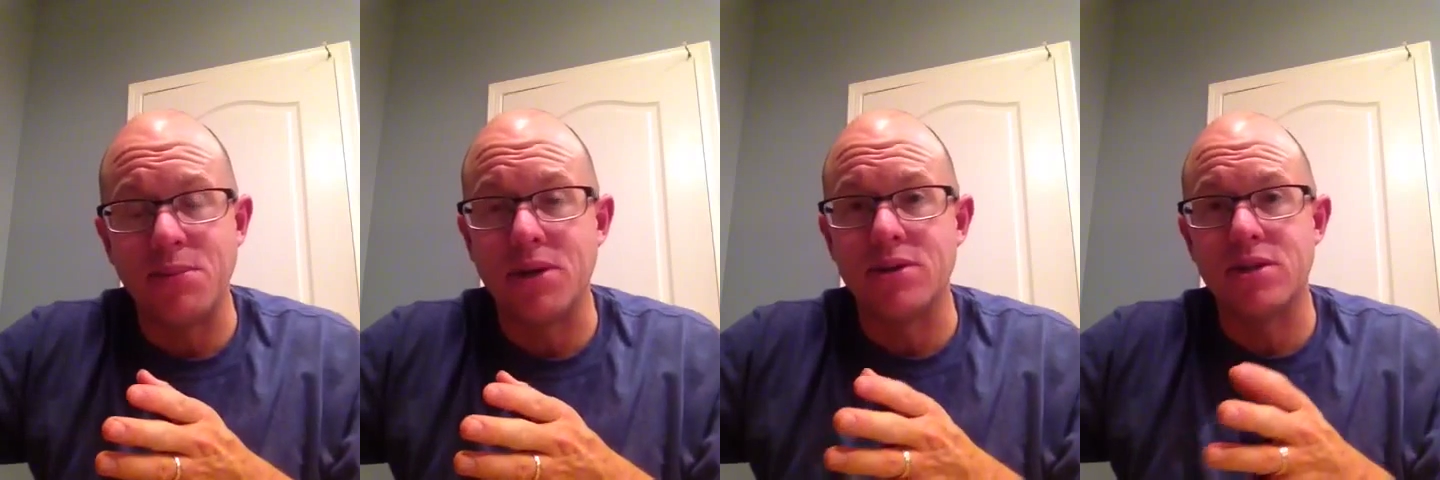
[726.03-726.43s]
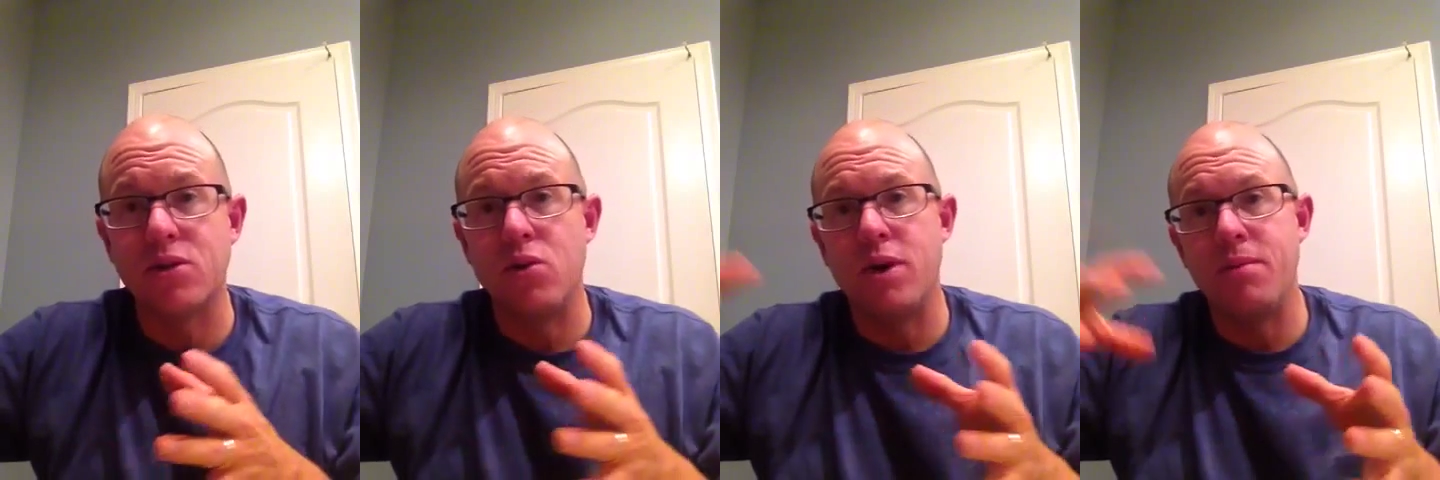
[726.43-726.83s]
because
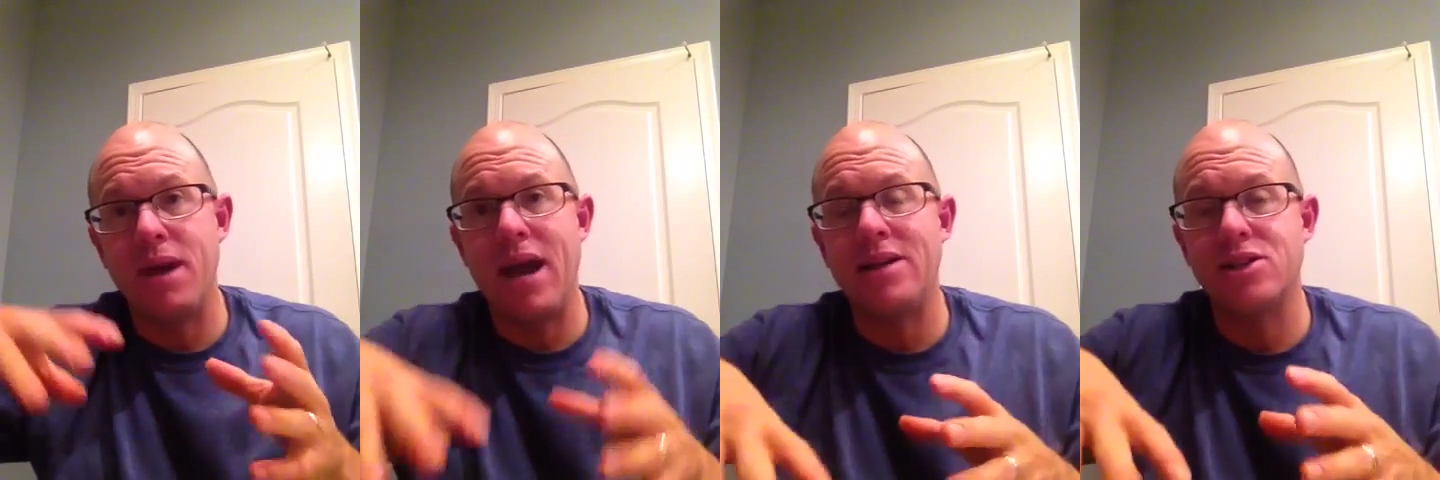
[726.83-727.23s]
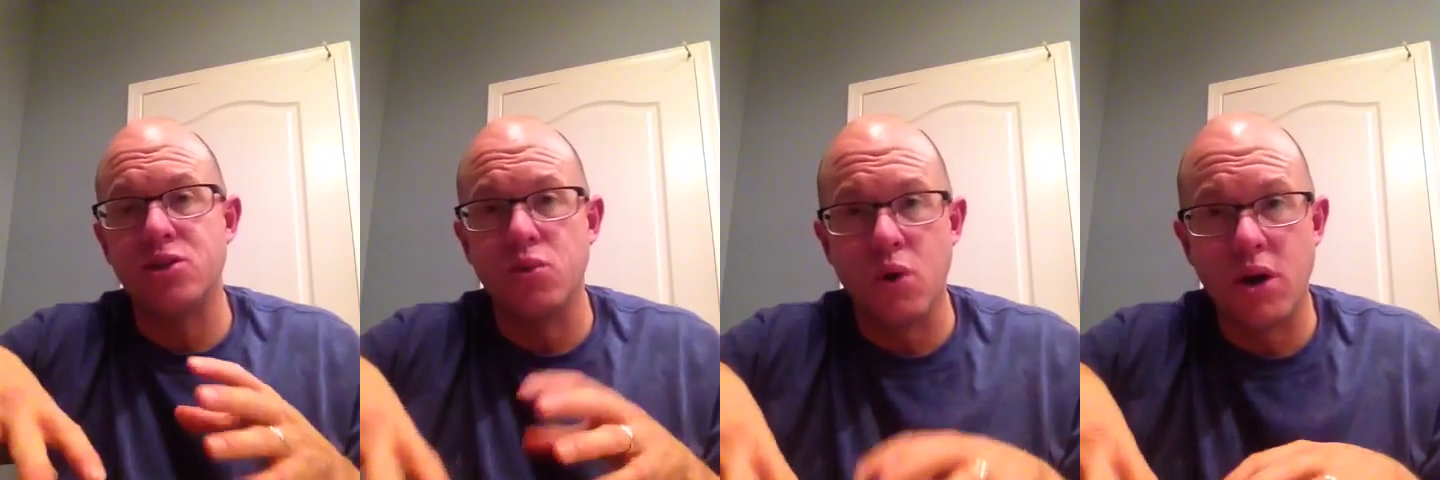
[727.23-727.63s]
they're going to be asked
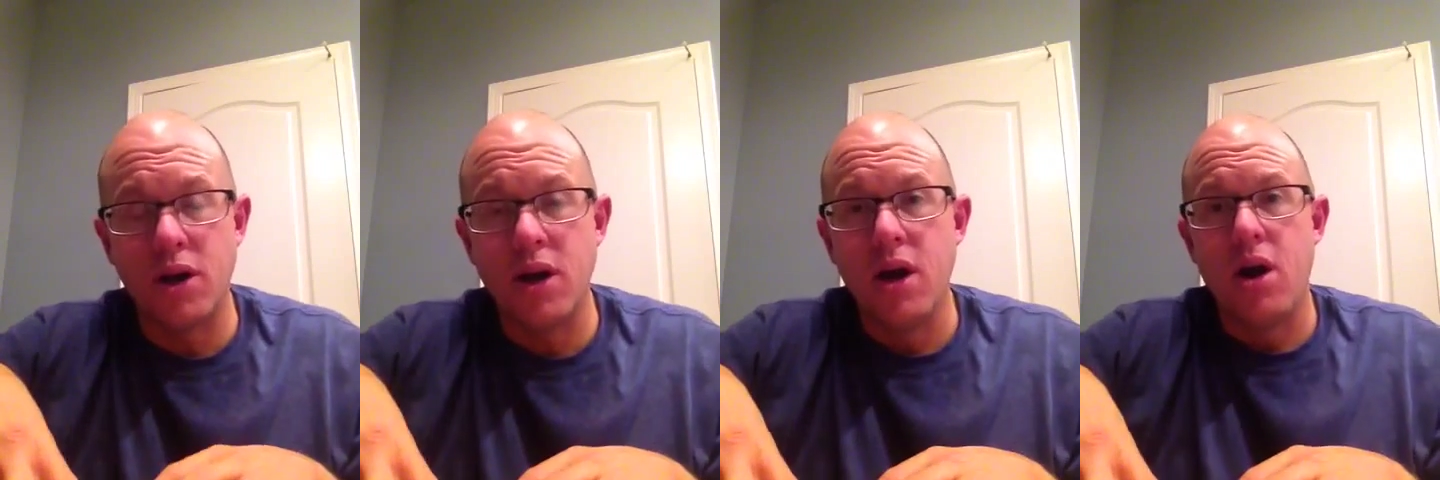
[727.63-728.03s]
to work